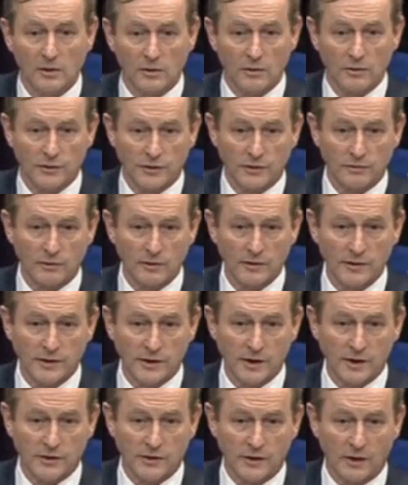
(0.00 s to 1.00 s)
goes to
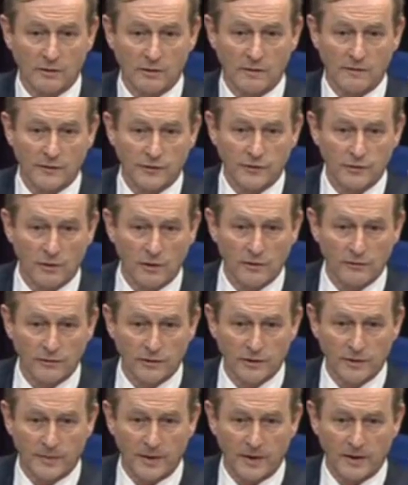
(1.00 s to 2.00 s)
160 or over 200
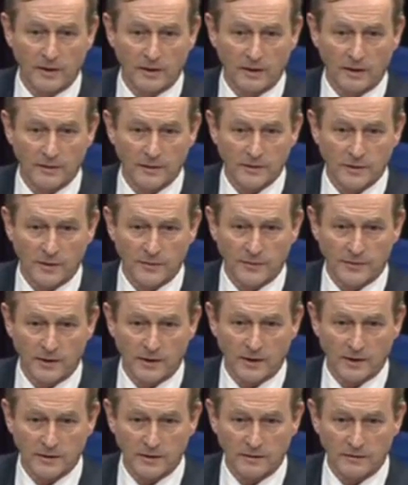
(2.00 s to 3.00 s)
depending on the subsidy
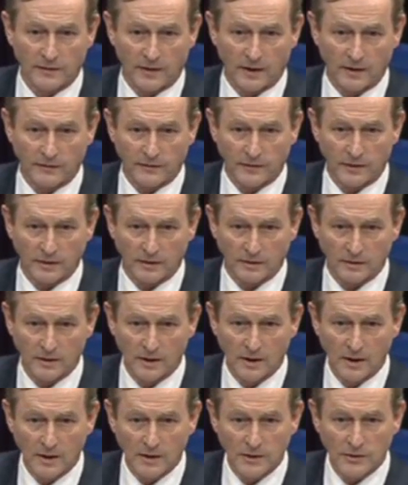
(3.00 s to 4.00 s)
that's involved here.
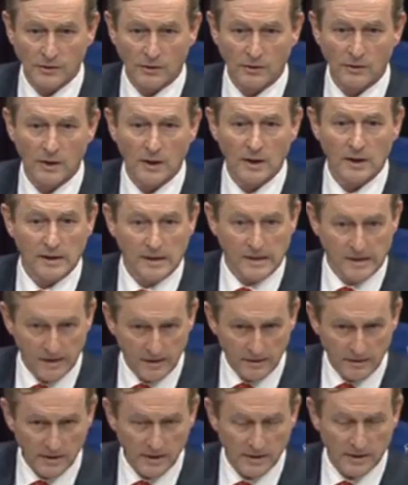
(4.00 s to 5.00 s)
So
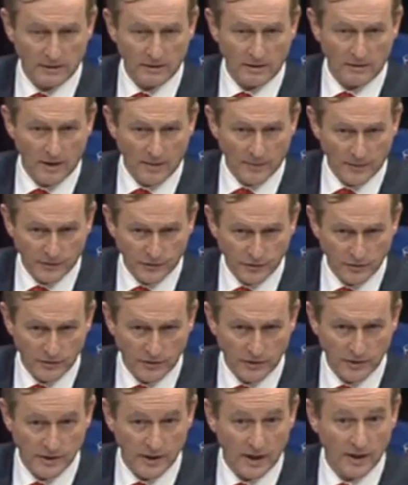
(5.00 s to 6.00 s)
clearly there are
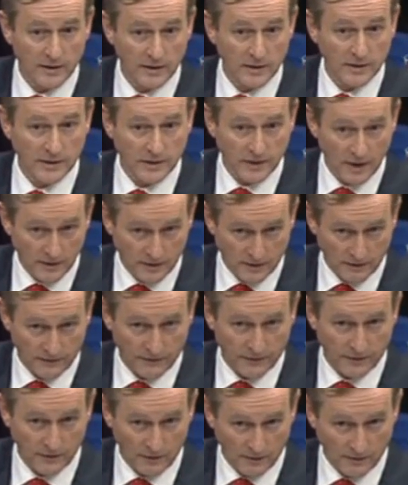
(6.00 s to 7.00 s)
opportunities and incentives
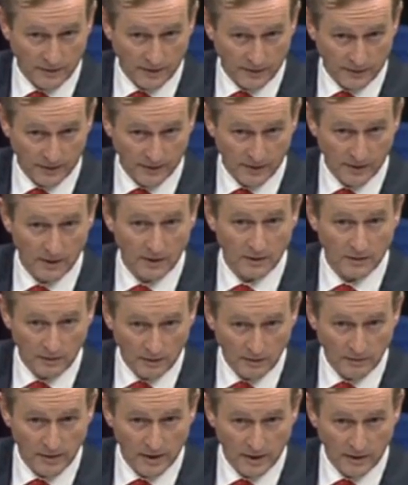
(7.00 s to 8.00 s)
for young people,
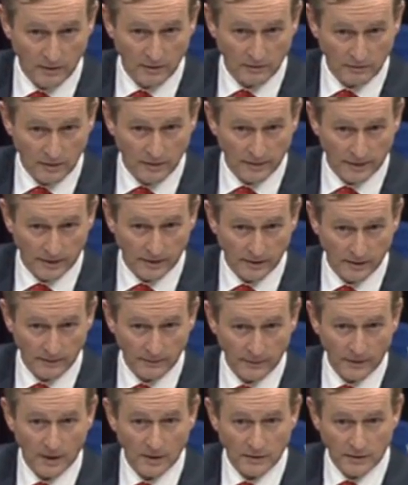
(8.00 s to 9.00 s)
young men and young women,
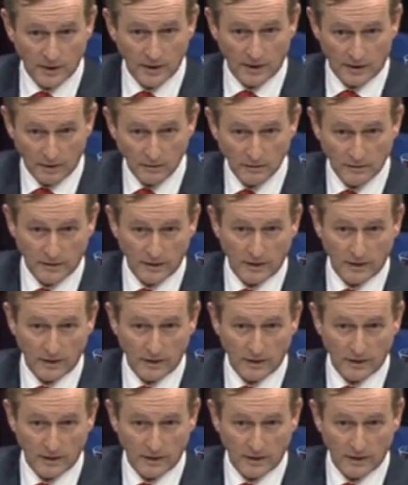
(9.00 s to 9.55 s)
to get out